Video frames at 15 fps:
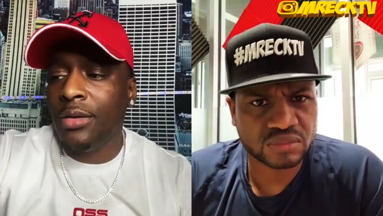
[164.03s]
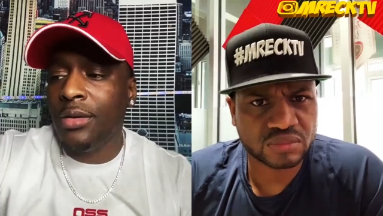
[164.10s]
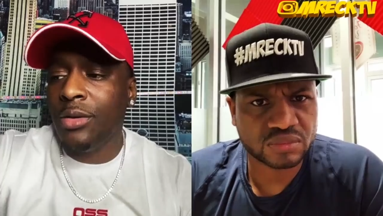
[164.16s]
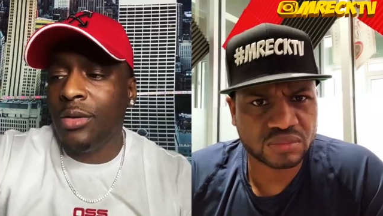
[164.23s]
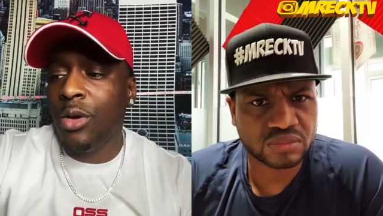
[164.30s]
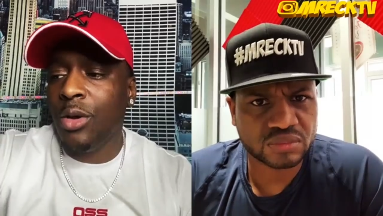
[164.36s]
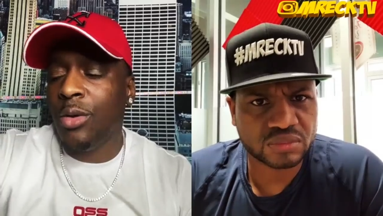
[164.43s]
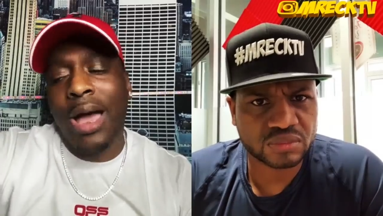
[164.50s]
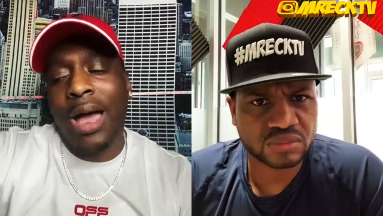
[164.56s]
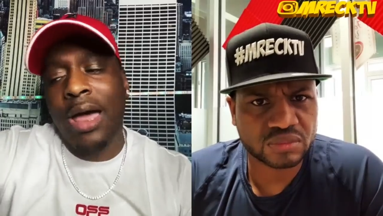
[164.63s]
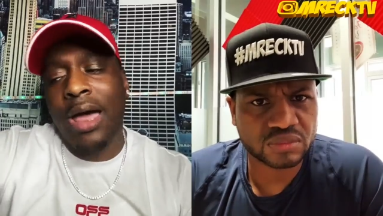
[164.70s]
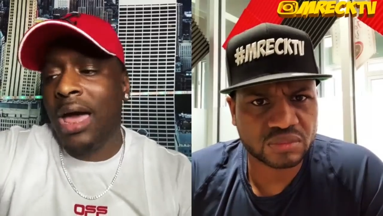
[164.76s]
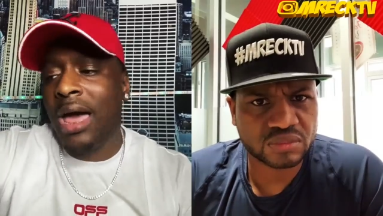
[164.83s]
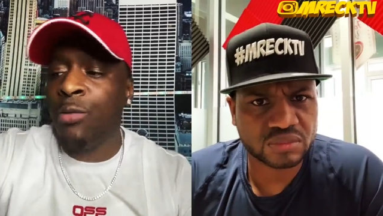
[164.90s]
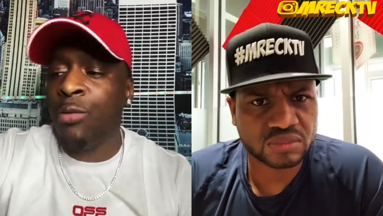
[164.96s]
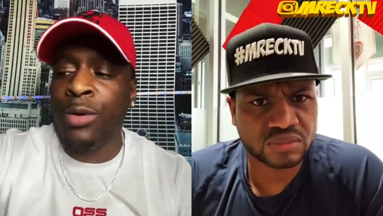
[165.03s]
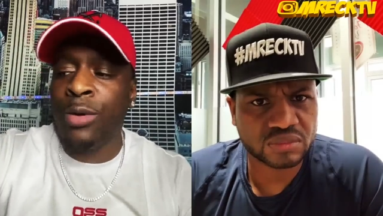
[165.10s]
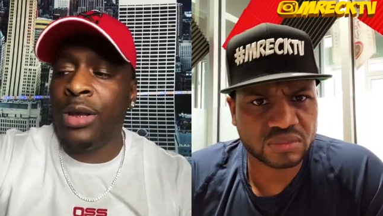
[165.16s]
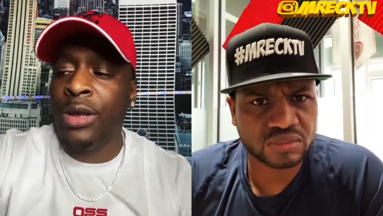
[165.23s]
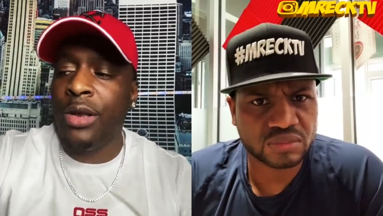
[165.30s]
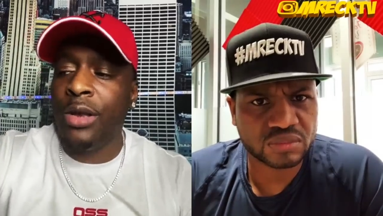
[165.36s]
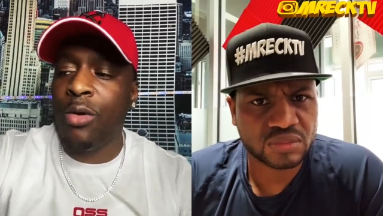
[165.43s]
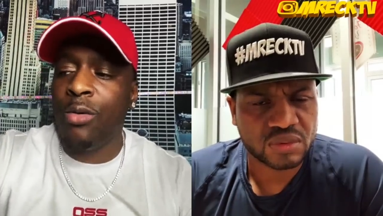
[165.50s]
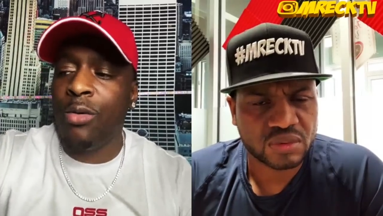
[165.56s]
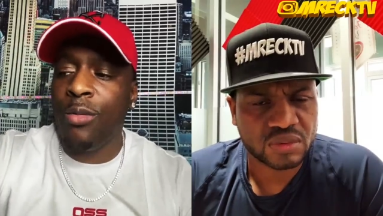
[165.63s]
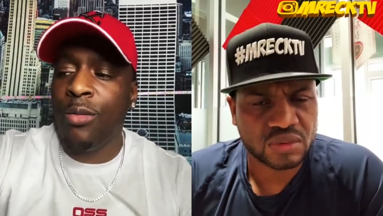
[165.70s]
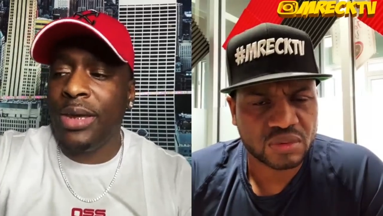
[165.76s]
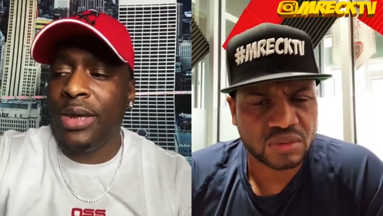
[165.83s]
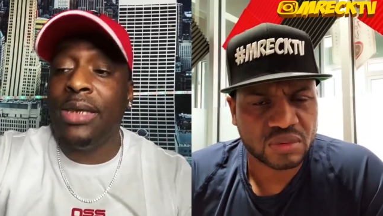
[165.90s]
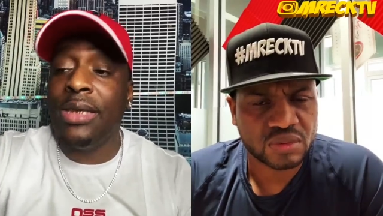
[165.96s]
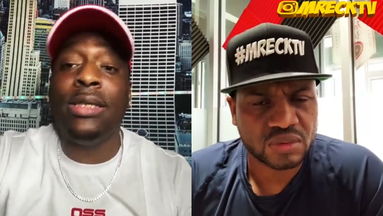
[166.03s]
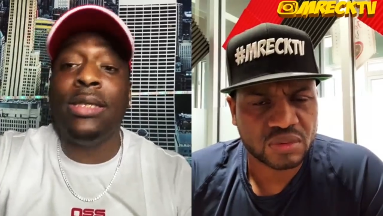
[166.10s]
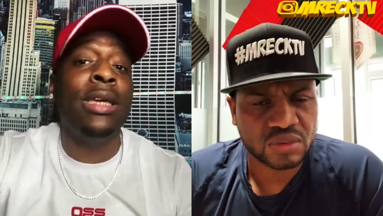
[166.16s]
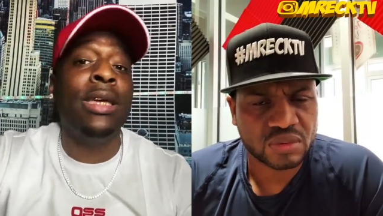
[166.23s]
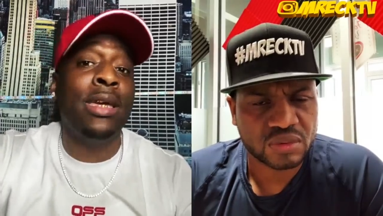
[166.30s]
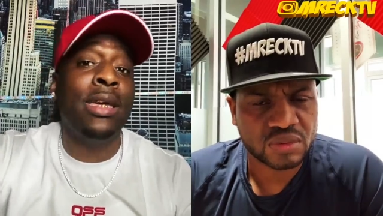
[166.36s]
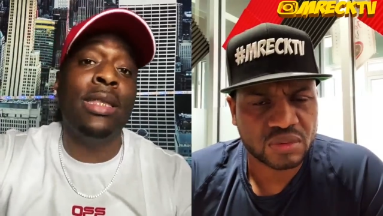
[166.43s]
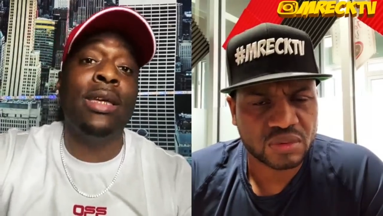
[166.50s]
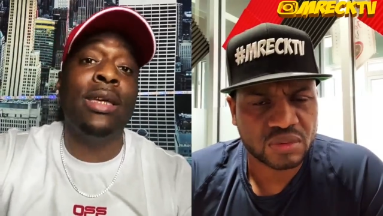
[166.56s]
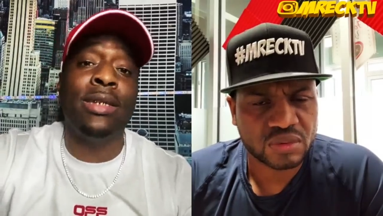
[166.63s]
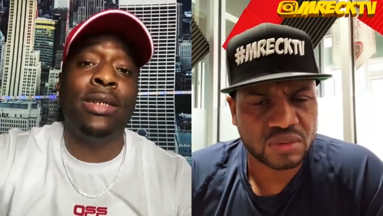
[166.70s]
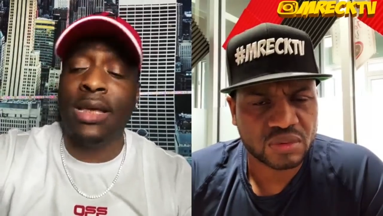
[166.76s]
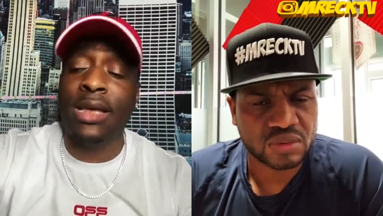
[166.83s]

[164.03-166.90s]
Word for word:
Speaker 1: you know I, I don't really know, but he did. I he guess